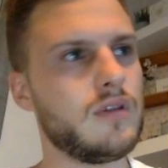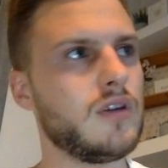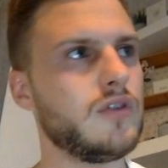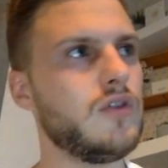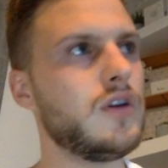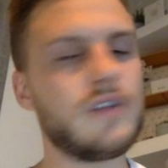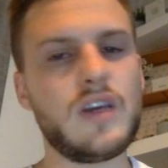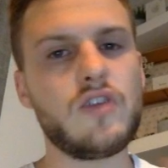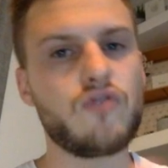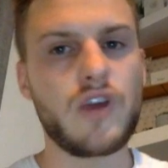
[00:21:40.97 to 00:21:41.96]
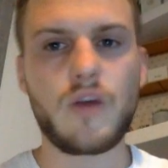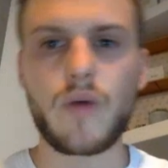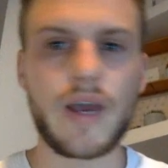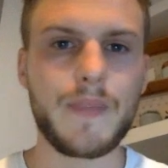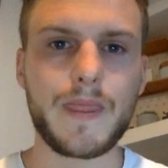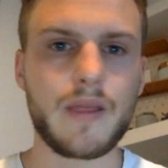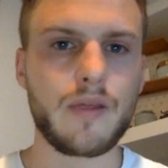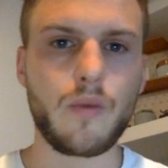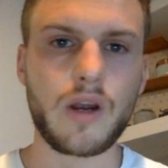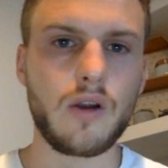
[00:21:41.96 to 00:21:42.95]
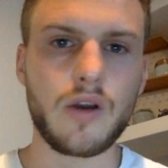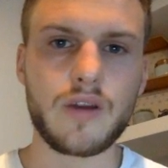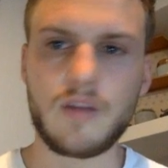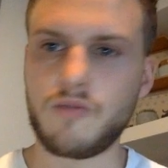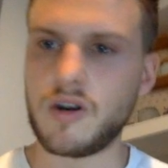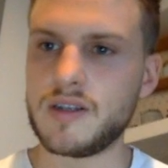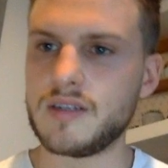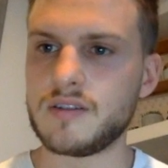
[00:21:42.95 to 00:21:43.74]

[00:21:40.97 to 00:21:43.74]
you can see straight away that when I look at these prices,